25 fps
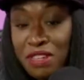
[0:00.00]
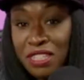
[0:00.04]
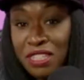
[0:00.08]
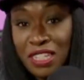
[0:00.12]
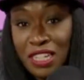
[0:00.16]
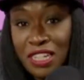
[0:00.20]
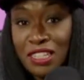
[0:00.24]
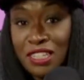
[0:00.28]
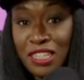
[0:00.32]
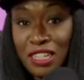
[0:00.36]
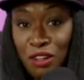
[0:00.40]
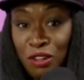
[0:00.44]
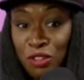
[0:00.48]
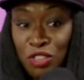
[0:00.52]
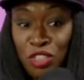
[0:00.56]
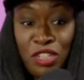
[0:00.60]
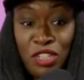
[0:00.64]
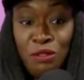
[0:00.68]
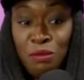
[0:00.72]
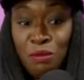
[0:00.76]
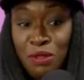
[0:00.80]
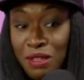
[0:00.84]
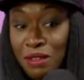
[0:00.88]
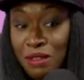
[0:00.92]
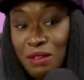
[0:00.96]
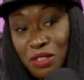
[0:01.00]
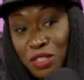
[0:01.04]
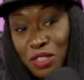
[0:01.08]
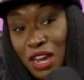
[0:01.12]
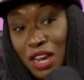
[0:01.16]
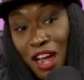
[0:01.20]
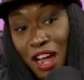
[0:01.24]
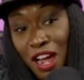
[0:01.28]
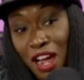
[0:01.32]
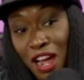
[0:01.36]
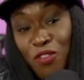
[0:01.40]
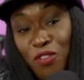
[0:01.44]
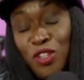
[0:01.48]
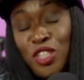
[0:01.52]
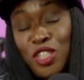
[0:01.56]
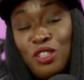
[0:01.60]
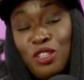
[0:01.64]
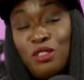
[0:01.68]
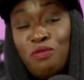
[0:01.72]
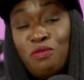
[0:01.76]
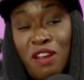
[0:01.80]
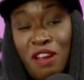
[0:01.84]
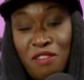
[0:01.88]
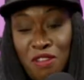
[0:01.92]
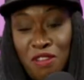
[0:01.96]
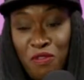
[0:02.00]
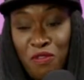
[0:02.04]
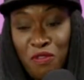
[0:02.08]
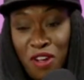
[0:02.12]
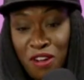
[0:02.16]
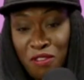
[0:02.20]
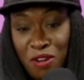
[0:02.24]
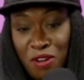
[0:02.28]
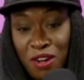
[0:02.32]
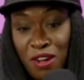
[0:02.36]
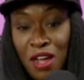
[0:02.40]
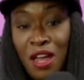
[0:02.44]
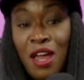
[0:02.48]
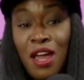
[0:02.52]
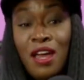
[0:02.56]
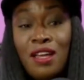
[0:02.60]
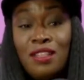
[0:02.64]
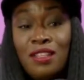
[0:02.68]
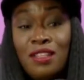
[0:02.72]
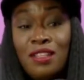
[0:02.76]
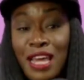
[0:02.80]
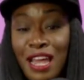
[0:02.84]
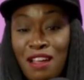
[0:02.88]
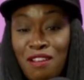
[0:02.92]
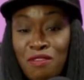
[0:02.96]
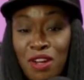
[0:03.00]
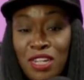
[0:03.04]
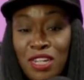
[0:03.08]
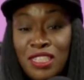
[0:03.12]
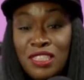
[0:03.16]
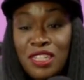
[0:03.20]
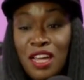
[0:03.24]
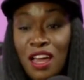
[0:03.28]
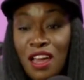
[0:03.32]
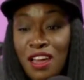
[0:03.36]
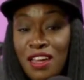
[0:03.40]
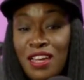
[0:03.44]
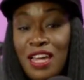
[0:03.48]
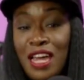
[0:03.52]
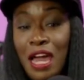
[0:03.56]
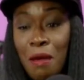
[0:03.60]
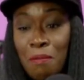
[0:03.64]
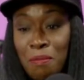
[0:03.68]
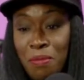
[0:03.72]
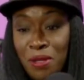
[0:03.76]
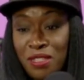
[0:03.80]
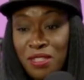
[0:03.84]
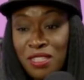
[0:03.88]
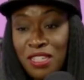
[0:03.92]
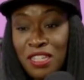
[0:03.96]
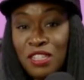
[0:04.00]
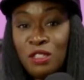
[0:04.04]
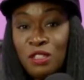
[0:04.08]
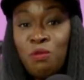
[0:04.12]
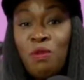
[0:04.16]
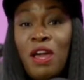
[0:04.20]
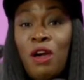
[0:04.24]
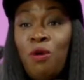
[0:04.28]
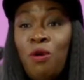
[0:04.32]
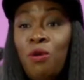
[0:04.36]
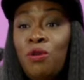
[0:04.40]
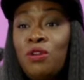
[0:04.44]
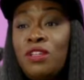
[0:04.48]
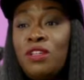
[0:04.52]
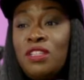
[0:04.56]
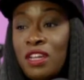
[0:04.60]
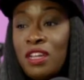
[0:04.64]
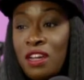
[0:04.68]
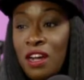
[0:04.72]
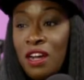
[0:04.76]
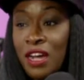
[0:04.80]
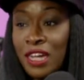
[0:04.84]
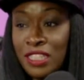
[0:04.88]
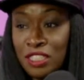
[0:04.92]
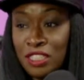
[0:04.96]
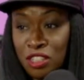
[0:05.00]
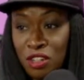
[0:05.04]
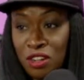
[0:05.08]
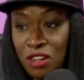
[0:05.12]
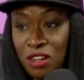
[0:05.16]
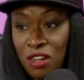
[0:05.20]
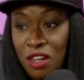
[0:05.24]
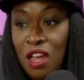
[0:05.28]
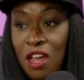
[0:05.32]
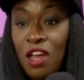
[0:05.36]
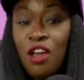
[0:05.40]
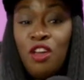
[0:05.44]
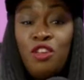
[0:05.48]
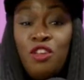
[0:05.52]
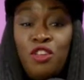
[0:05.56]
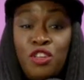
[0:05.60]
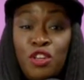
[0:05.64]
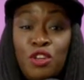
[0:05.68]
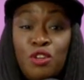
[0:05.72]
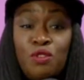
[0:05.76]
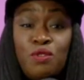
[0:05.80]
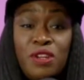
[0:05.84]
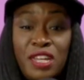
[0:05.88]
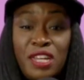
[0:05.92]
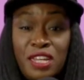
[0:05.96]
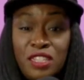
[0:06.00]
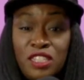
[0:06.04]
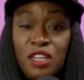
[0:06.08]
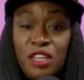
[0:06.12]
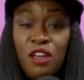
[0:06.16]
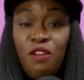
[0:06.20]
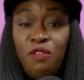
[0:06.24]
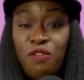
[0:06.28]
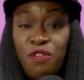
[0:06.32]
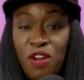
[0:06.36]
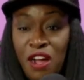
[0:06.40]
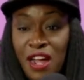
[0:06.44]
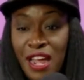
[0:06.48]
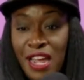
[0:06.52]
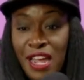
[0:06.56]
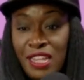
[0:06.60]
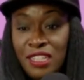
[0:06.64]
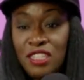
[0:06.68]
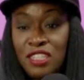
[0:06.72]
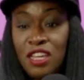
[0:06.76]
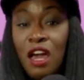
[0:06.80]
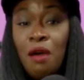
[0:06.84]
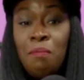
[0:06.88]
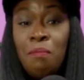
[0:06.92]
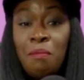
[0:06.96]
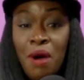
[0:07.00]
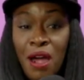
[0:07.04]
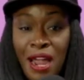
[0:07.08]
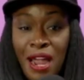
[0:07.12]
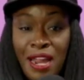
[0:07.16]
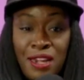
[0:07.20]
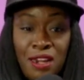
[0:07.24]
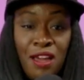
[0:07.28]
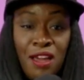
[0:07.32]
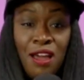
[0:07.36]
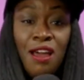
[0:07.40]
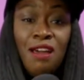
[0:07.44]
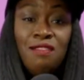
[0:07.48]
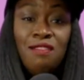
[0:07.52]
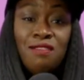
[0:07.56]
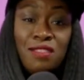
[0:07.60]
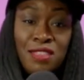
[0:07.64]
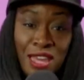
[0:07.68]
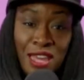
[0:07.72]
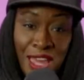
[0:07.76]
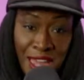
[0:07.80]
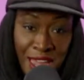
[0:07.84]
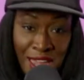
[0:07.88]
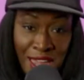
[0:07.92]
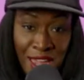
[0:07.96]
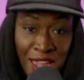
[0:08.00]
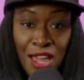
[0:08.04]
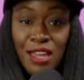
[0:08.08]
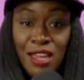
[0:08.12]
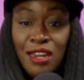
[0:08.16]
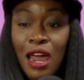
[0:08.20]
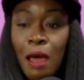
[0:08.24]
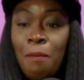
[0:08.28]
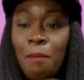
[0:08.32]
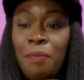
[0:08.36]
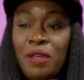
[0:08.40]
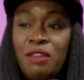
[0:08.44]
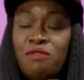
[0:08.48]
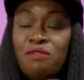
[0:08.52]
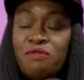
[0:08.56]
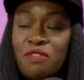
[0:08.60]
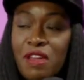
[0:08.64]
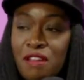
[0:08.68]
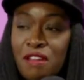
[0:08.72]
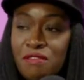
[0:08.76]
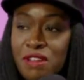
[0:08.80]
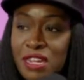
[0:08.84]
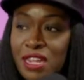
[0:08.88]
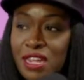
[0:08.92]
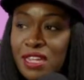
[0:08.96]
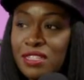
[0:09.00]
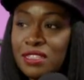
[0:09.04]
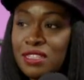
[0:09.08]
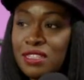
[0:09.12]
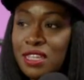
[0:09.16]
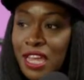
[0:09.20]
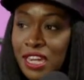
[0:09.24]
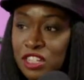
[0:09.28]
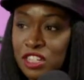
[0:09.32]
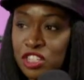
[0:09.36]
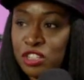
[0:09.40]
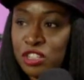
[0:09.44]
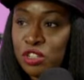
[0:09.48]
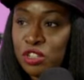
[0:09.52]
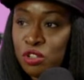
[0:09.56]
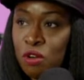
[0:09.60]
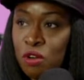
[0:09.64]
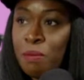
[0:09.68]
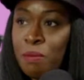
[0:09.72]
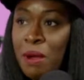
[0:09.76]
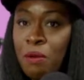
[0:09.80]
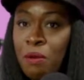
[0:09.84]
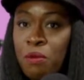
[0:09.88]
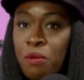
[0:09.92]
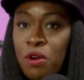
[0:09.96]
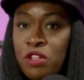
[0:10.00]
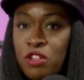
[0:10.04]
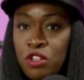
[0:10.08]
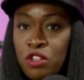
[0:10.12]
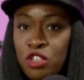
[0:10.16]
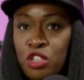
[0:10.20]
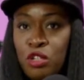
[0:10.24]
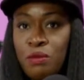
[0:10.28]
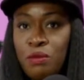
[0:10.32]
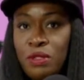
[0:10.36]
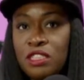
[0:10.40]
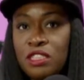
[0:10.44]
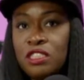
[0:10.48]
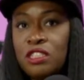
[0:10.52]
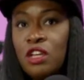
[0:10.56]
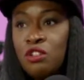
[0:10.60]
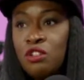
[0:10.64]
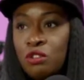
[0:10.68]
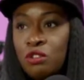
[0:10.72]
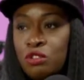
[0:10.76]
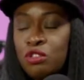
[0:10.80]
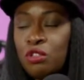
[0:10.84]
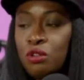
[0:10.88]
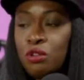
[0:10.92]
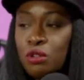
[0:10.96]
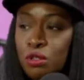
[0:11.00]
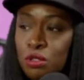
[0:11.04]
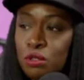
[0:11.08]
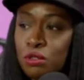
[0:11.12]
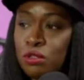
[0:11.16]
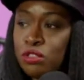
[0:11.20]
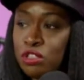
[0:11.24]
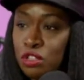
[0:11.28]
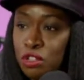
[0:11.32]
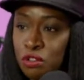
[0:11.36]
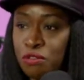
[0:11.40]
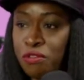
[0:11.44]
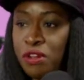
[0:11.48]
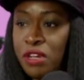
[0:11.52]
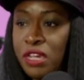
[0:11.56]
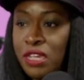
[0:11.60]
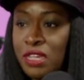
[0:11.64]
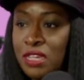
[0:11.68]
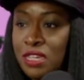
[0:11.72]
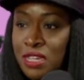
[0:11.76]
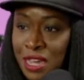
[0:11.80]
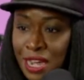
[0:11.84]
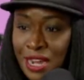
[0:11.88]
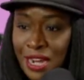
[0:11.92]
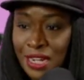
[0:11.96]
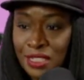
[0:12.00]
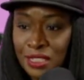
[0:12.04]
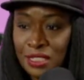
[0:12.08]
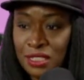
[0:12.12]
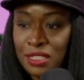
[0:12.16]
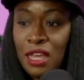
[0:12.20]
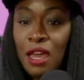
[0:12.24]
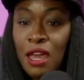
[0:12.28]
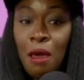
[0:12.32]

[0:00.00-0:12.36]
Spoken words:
detailed. I thought she was very thorough. There are certain campuses where all of the guys are. You need to find a minor there. Like, be very intentional about what you're doing. So you do your degree, yes,